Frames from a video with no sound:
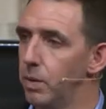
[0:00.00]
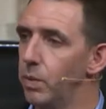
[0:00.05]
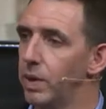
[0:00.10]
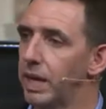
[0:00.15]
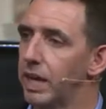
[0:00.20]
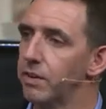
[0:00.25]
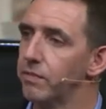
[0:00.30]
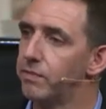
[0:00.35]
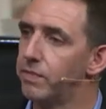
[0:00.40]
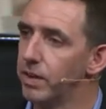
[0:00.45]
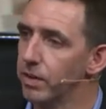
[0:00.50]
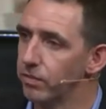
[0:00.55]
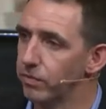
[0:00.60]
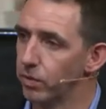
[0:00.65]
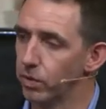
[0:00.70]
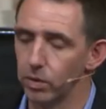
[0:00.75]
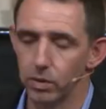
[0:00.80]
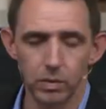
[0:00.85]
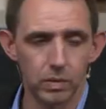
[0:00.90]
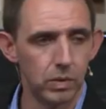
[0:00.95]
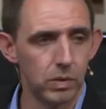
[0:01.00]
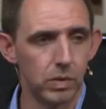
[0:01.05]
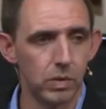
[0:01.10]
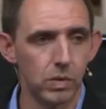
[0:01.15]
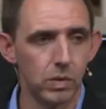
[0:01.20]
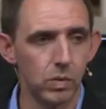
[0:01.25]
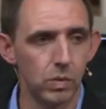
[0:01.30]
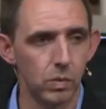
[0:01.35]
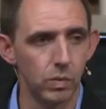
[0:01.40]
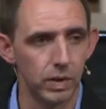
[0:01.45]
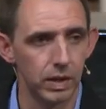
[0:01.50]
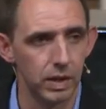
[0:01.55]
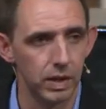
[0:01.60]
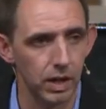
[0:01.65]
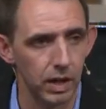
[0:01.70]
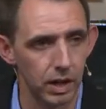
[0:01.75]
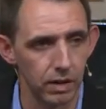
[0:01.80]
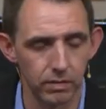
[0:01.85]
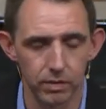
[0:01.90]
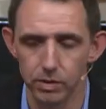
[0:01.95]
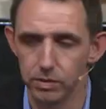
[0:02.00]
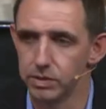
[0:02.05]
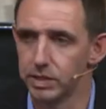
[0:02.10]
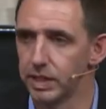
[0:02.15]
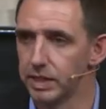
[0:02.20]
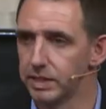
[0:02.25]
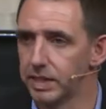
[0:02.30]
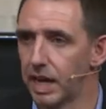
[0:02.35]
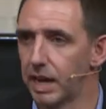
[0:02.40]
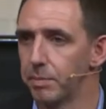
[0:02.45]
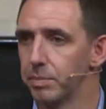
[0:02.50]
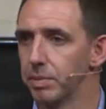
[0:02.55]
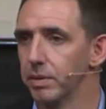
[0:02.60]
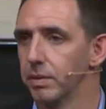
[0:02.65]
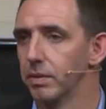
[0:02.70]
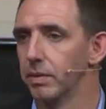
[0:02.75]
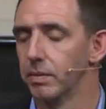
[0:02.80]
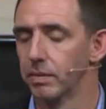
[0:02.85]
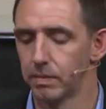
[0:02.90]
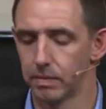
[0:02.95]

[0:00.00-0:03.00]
And we get fearful when none of those things happen.